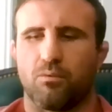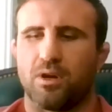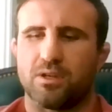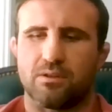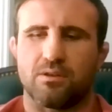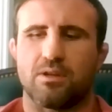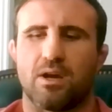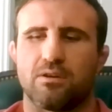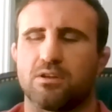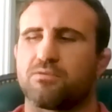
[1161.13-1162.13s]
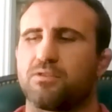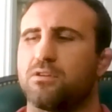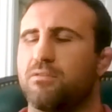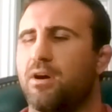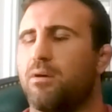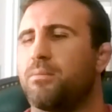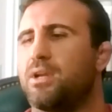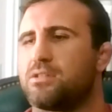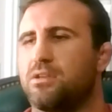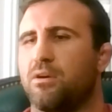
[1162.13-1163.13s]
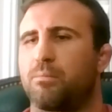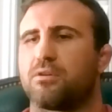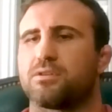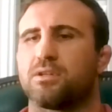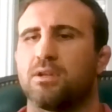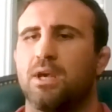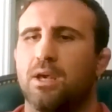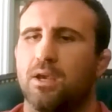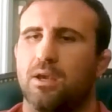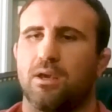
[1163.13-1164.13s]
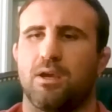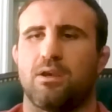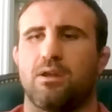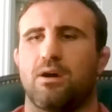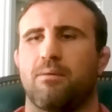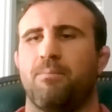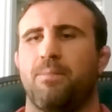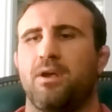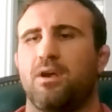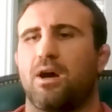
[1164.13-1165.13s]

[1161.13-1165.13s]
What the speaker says: what it does for your development as a young person, and I'm